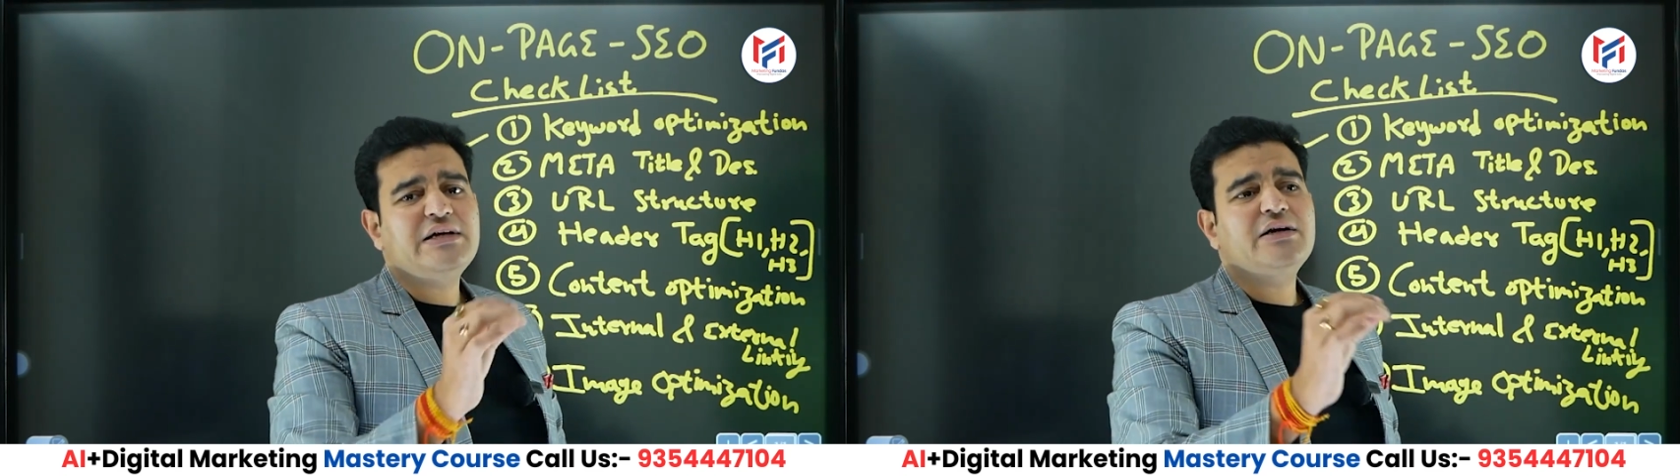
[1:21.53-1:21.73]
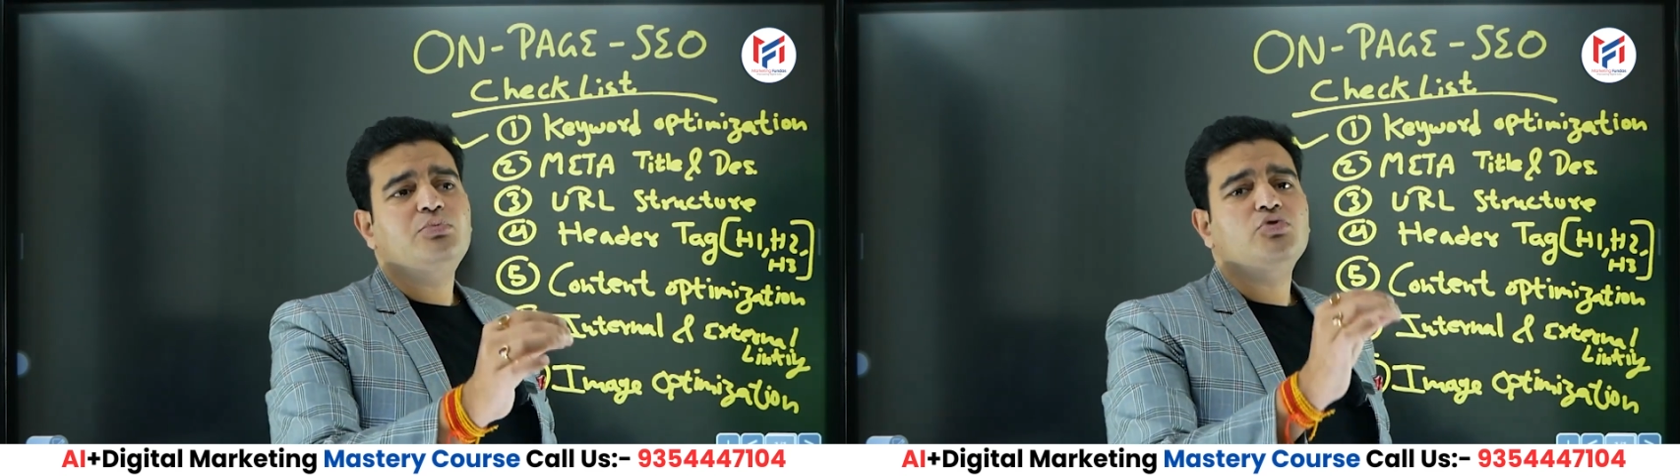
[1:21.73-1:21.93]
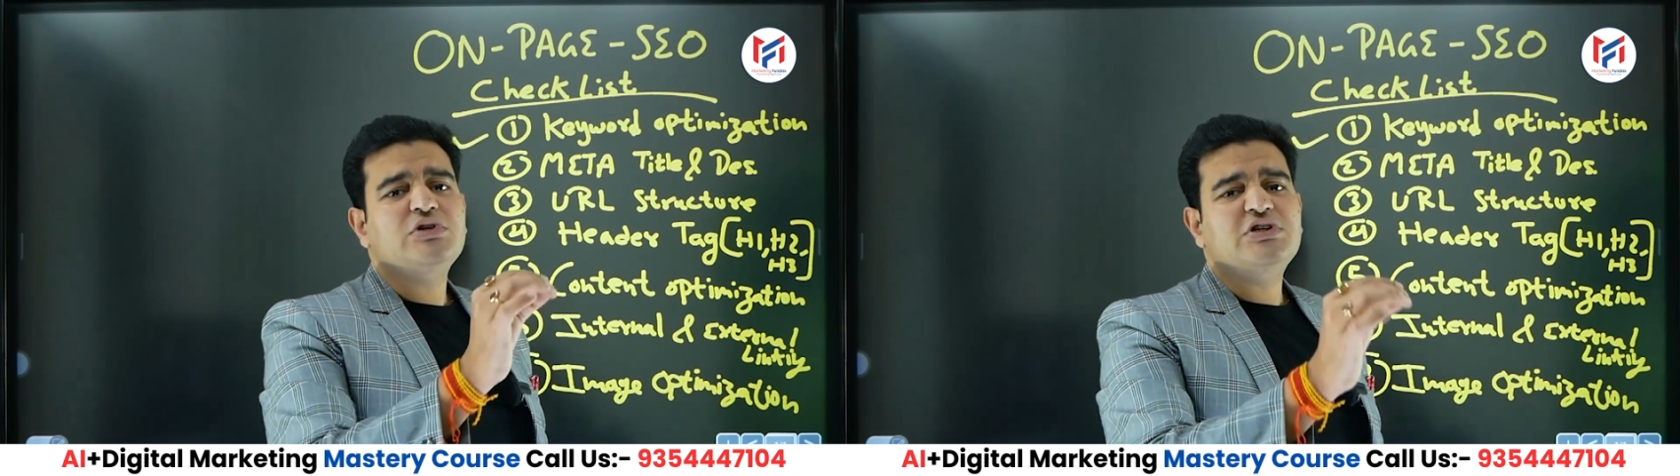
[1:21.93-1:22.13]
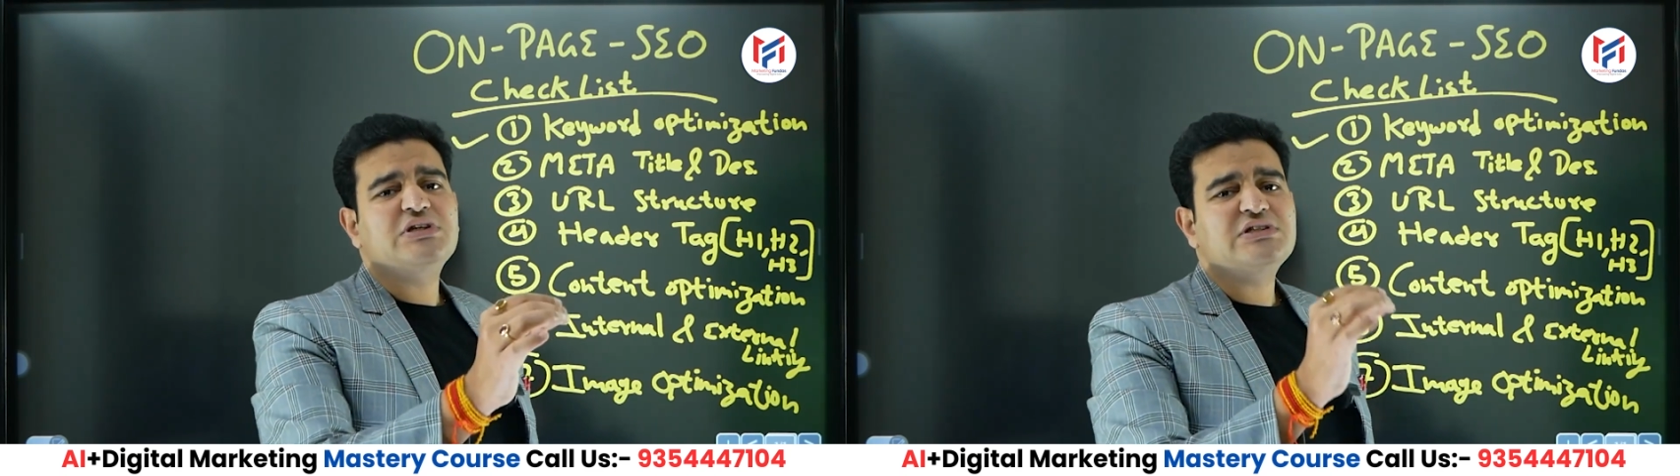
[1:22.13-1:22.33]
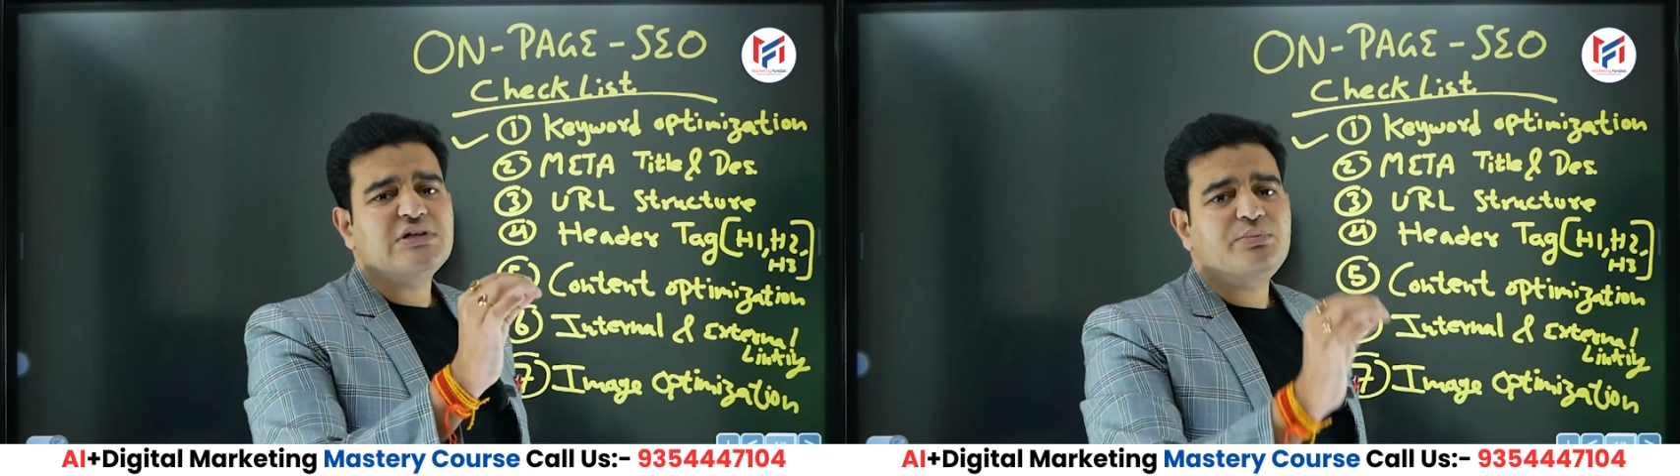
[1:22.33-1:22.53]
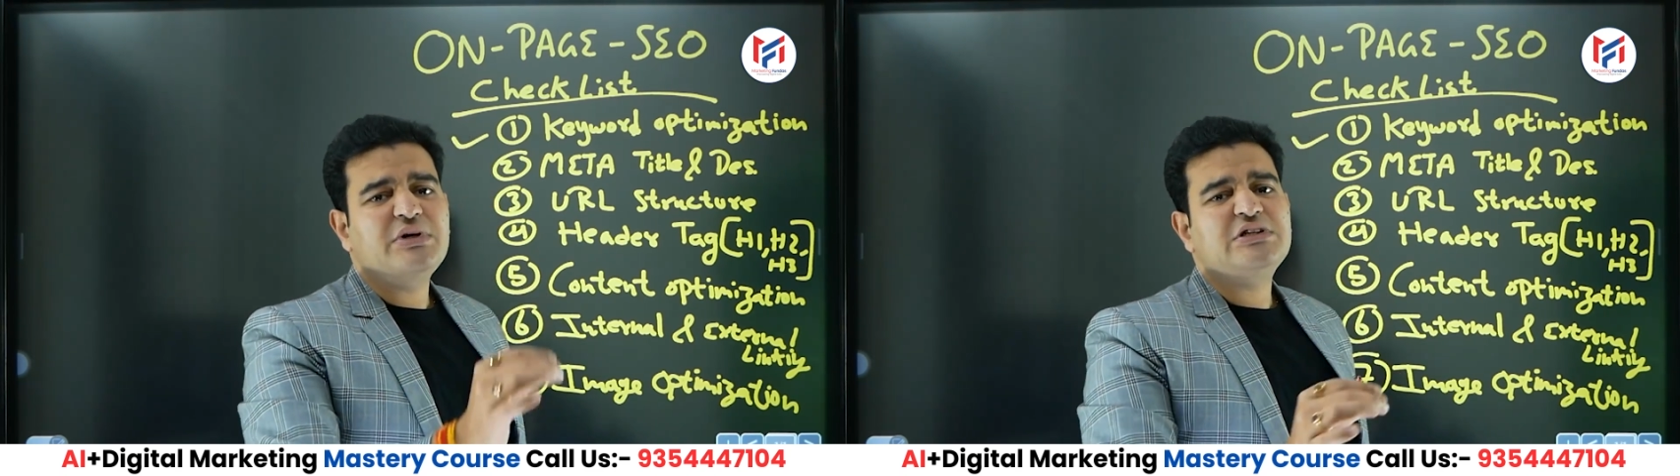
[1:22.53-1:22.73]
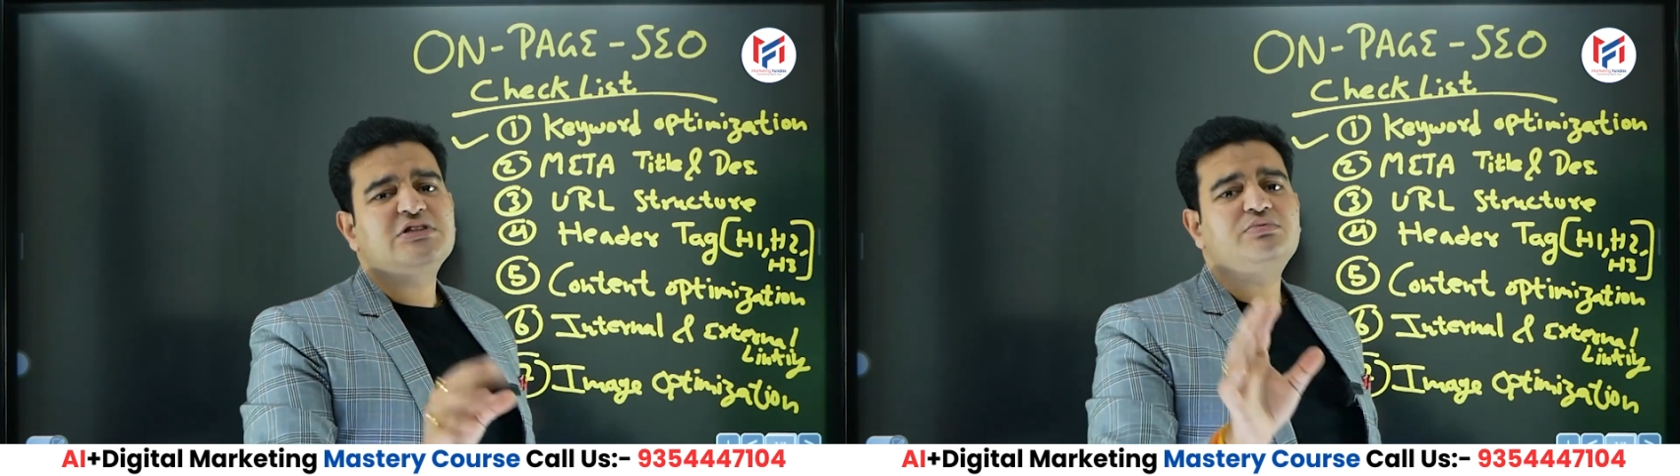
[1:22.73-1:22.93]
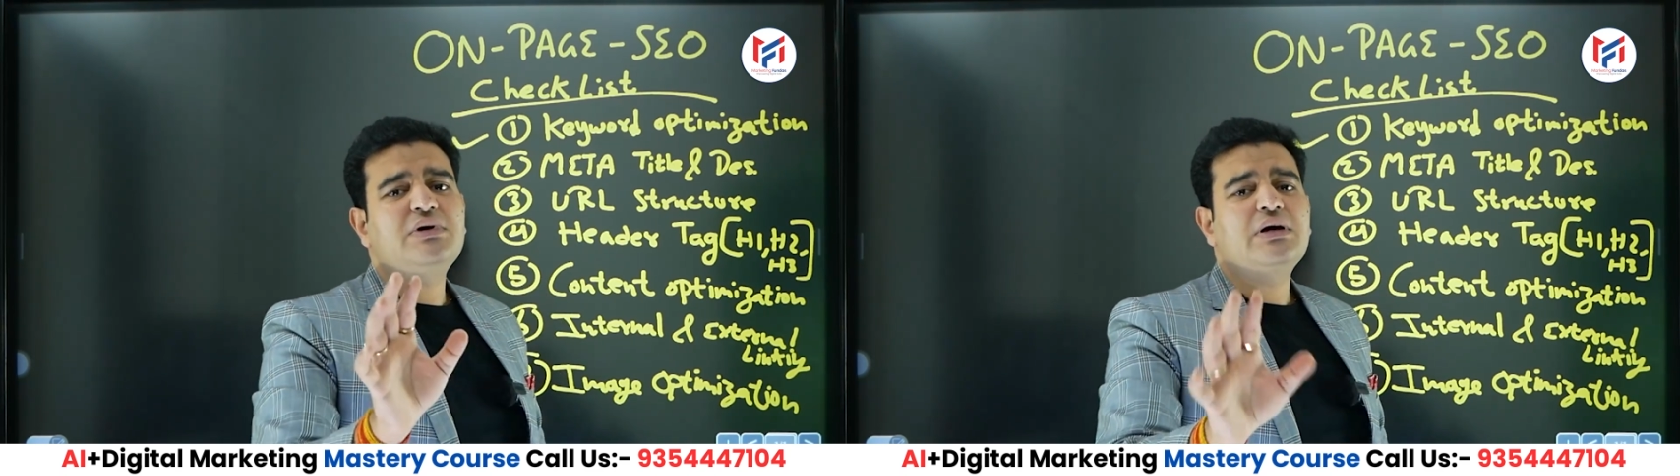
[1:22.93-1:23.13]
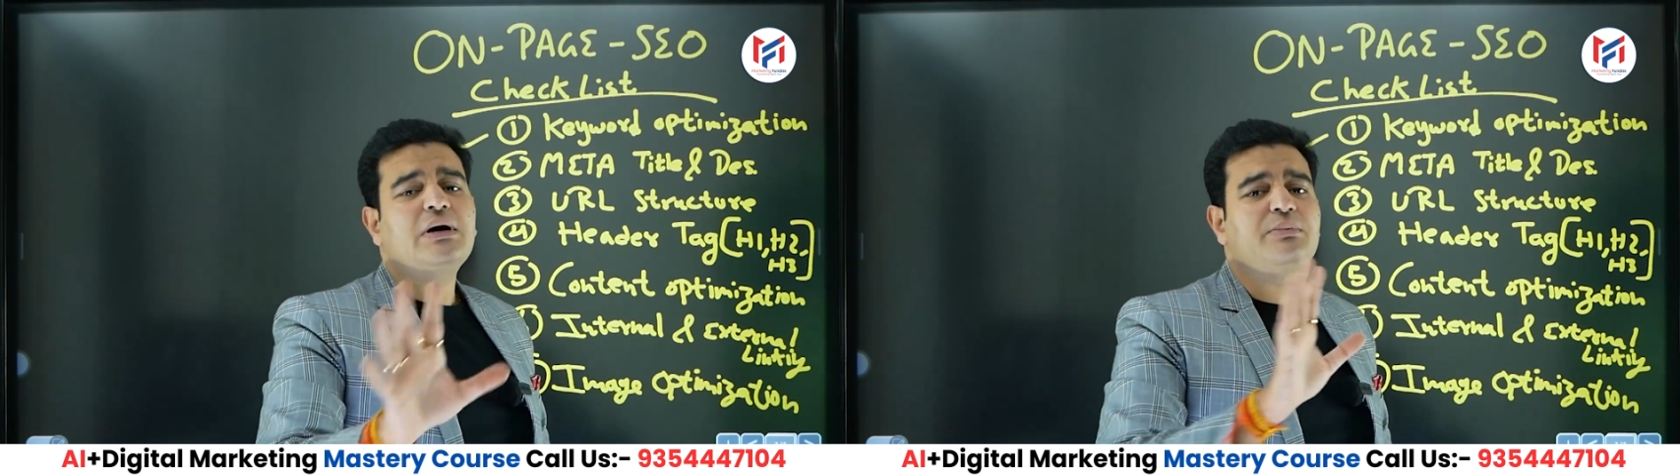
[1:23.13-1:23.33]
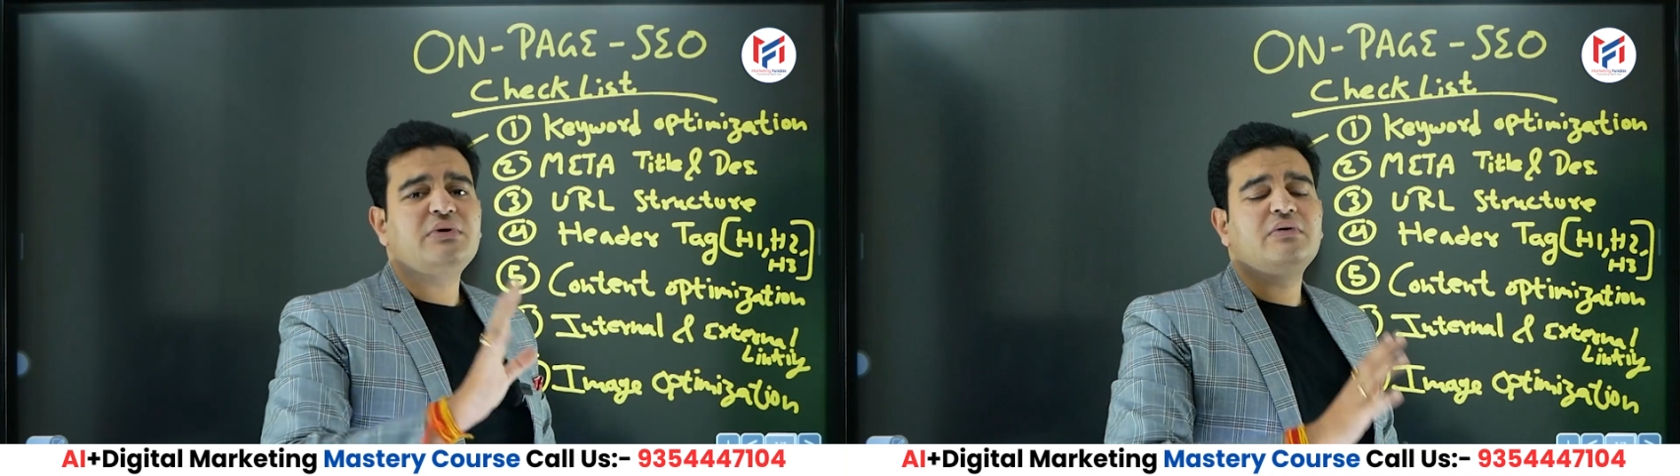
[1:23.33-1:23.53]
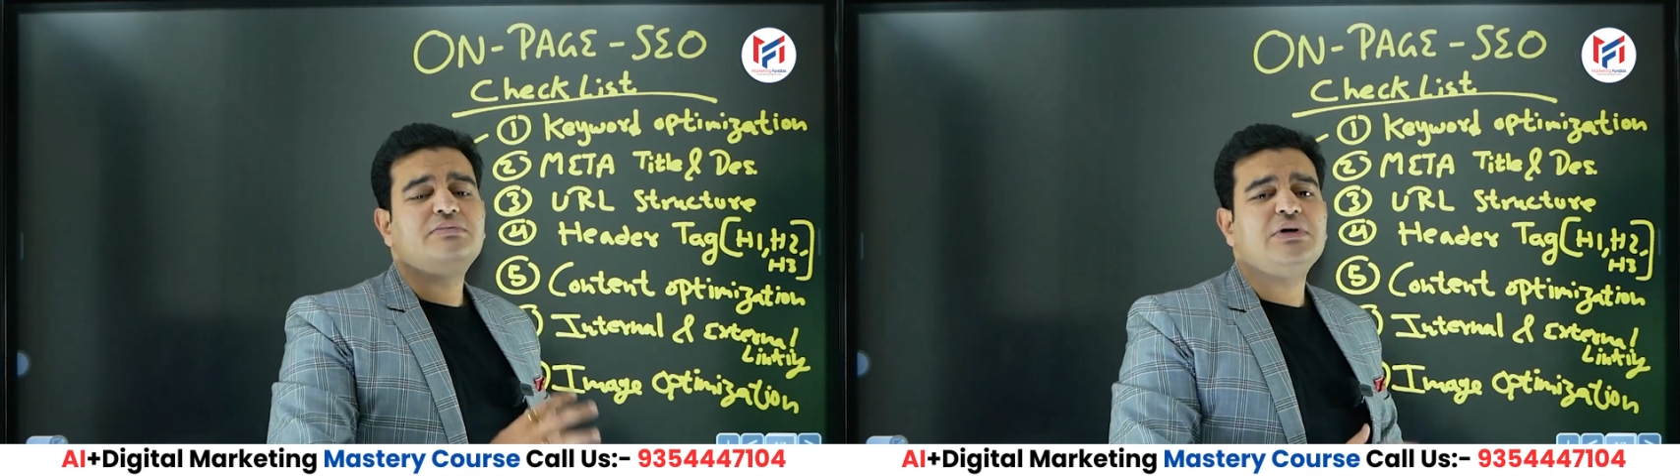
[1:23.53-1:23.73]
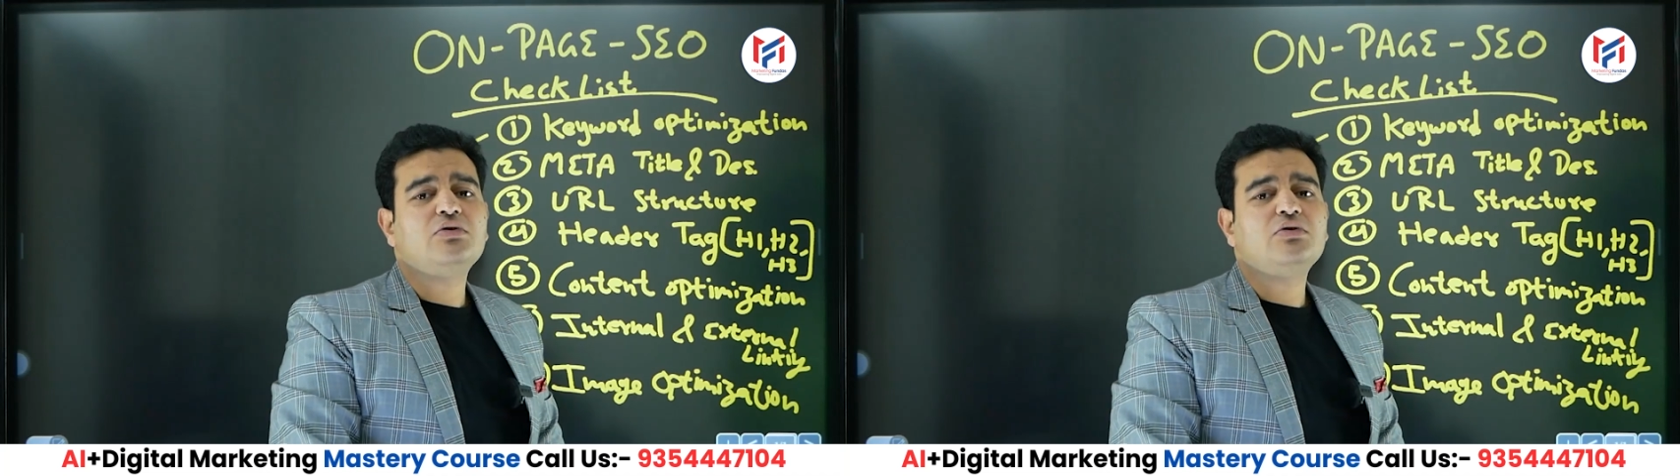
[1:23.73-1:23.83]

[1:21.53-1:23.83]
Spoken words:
on the page from their targeted position.